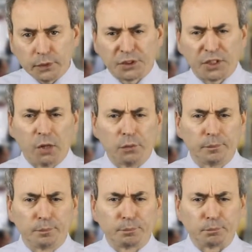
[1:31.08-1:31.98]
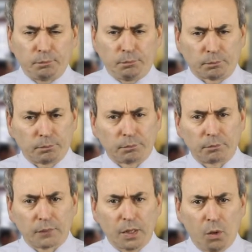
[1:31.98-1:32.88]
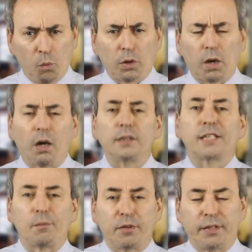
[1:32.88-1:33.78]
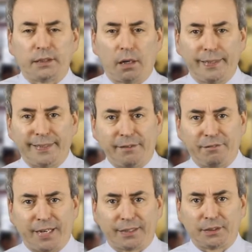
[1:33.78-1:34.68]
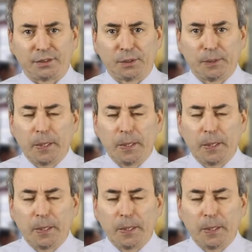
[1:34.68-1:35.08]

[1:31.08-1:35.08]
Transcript: So, what are some of these hygiene factors?